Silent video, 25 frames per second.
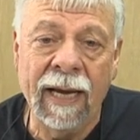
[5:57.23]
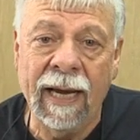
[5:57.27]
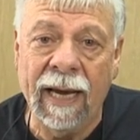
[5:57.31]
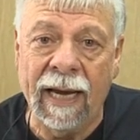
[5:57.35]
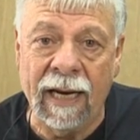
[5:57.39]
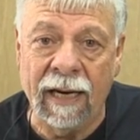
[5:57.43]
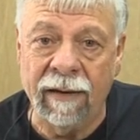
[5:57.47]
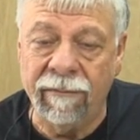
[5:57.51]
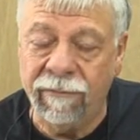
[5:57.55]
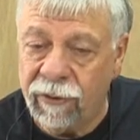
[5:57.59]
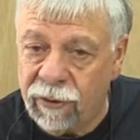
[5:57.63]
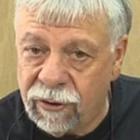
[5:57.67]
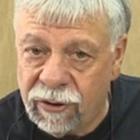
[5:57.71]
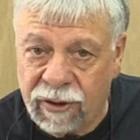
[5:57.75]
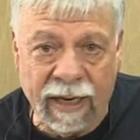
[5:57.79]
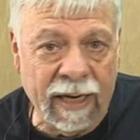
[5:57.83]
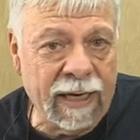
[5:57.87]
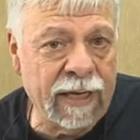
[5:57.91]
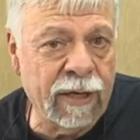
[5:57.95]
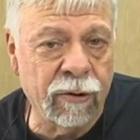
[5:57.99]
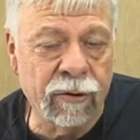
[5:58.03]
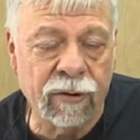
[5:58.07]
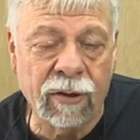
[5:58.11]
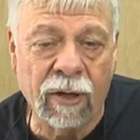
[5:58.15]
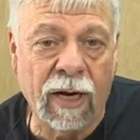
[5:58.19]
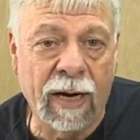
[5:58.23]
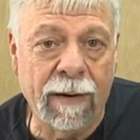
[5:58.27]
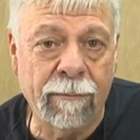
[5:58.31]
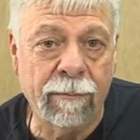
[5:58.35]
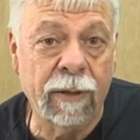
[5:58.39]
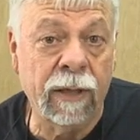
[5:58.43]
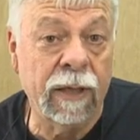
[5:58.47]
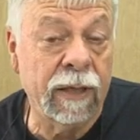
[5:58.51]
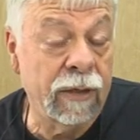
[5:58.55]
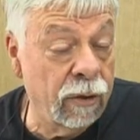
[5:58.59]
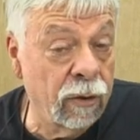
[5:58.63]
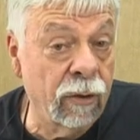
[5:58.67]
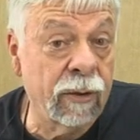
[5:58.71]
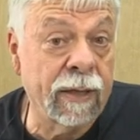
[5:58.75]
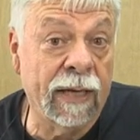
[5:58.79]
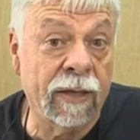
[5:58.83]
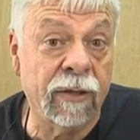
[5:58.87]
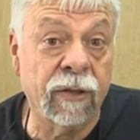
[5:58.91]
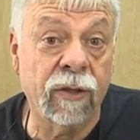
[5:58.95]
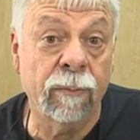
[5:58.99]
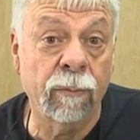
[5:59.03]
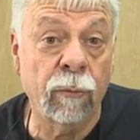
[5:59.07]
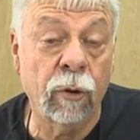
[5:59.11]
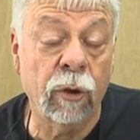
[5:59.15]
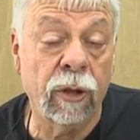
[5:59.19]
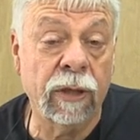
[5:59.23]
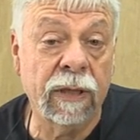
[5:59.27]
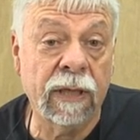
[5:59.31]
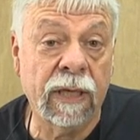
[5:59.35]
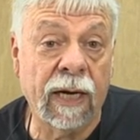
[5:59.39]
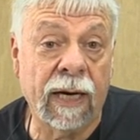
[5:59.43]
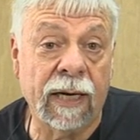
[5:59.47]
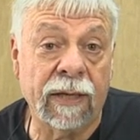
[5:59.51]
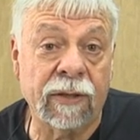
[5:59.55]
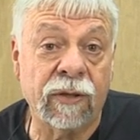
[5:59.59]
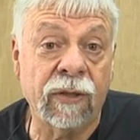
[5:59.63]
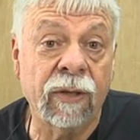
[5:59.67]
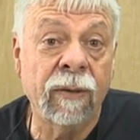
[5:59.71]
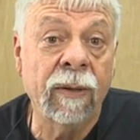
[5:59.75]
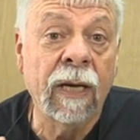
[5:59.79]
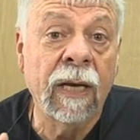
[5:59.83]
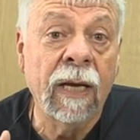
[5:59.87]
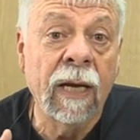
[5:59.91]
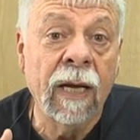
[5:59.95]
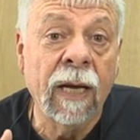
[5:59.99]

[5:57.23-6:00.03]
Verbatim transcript: And if you take your time with it, you'll get some good cuts.